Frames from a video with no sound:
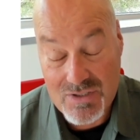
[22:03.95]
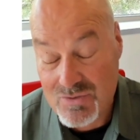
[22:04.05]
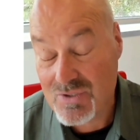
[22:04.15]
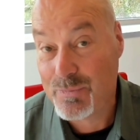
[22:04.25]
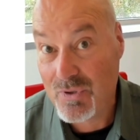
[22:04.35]
It
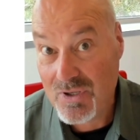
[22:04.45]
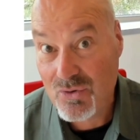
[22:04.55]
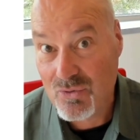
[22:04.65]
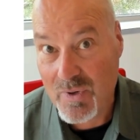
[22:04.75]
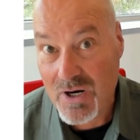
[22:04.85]
was a pretty
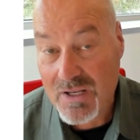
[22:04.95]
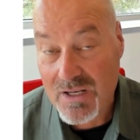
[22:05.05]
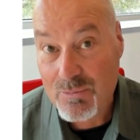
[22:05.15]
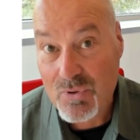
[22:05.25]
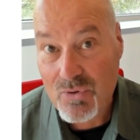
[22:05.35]
cool
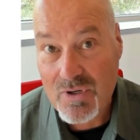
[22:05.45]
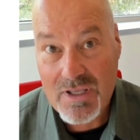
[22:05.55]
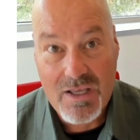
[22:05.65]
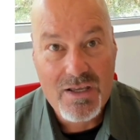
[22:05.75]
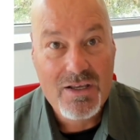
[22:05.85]
marketing ploy,
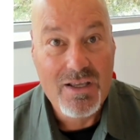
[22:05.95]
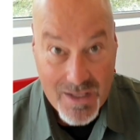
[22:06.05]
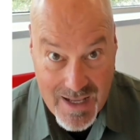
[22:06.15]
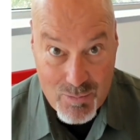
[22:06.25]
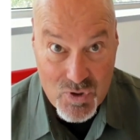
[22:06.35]

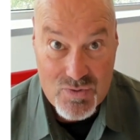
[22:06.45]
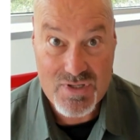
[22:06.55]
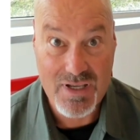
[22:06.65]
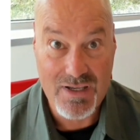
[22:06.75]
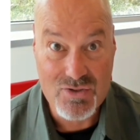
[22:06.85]
and I'm
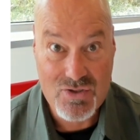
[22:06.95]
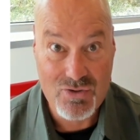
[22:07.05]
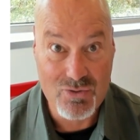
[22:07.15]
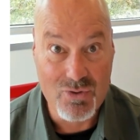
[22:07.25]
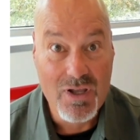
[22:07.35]
using it
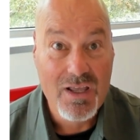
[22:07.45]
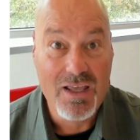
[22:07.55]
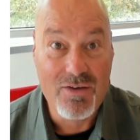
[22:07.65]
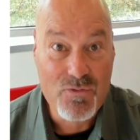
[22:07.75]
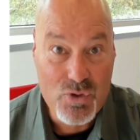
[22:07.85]
too.
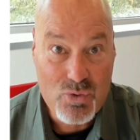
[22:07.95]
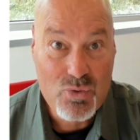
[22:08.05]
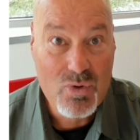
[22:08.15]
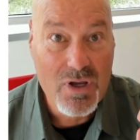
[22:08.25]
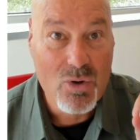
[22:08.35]
If
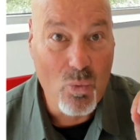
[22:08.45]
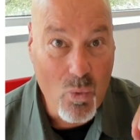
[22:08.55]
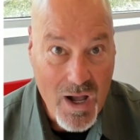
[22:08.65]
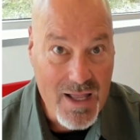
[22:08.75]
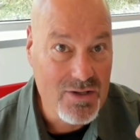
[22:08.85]
you
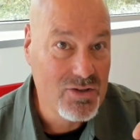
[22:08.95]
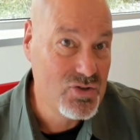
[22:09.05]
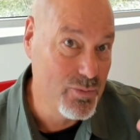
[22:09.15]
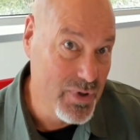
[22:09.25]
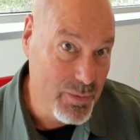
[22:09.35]
want
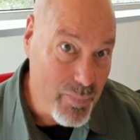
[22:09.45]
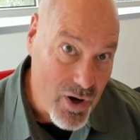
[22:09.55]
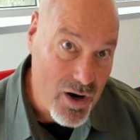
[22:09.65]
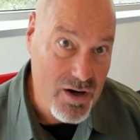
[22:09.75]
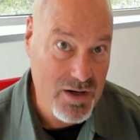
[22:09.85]
to be
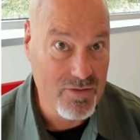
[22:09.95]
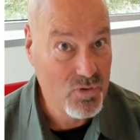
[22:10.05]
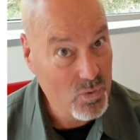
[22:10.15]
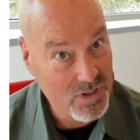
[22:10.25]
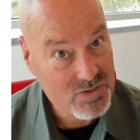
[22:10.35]
part of
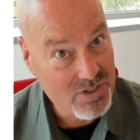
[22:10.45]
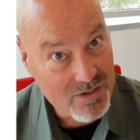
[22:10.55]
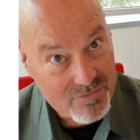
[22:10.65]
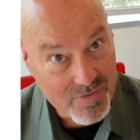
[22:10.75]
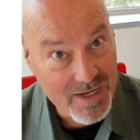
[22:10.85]

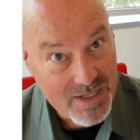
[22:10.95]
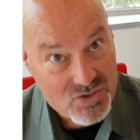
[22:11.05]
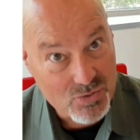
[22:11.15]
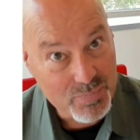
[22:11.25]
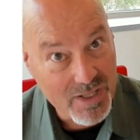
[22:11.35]
QuickStart
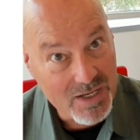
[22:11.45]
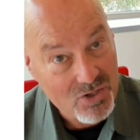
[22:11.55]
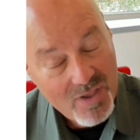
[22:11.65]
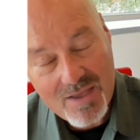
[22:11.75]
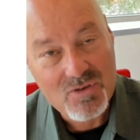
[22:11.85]
Financial Planning,
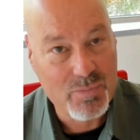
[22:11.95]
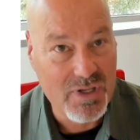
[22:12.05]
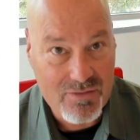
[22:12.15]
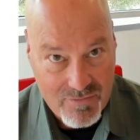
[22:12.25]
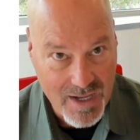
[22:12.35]
you have to be
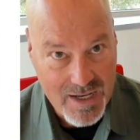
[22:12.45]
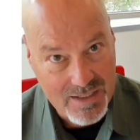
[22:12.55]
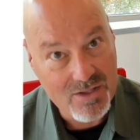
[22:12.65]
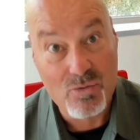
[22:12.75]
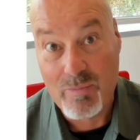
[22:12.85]

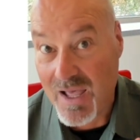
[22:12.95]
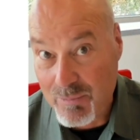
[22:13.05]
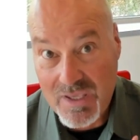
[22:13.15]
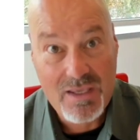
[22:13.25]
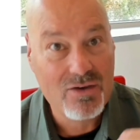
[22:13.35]
invited either by
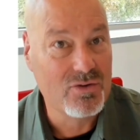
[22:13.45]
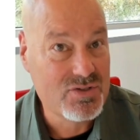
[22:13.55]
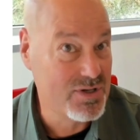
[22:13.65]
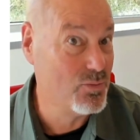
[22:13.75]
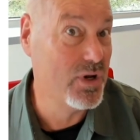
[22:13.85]
me or
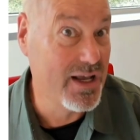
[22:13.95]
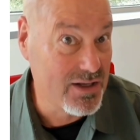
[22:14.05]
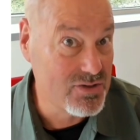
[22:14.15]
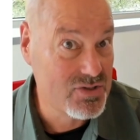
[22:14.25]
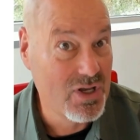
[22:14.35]
someone
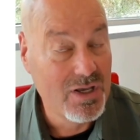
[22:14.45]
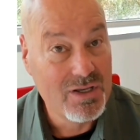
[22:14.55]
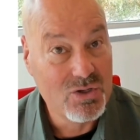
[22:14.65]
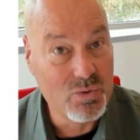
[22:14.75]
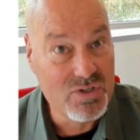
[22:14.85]
else
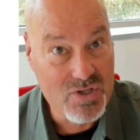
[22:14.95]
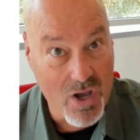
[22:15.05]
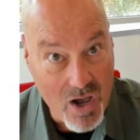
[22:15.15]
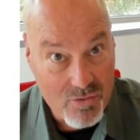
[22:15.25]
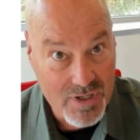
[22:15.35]
who is
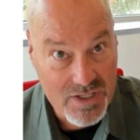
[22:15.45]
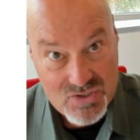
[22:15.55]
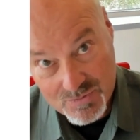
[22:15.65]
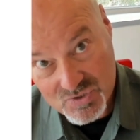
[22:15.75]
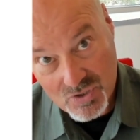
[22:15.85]
already
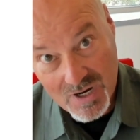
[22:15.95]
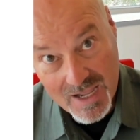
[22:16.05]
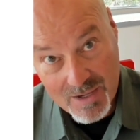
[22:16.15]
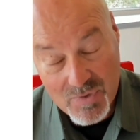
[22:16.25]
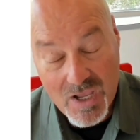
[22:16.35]

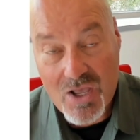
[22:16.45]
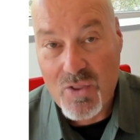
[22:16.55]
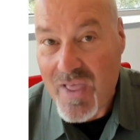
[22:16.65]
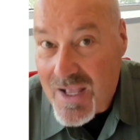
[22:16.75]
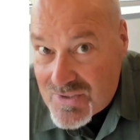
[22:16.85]
subscribed.
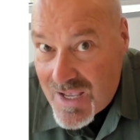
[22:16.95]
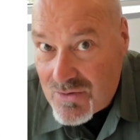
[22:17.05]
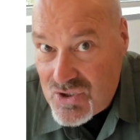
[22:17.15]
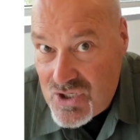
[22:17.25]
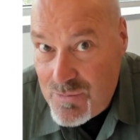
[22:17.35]
That's how
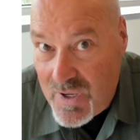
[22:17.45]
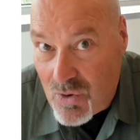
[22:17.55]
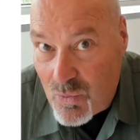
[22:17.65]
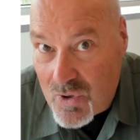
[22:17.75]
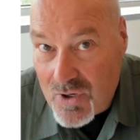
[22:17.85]

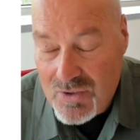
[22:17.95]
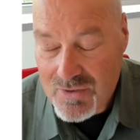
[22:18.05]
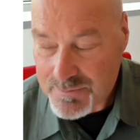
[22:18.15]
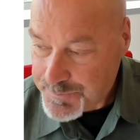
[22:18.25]
Gmail worked.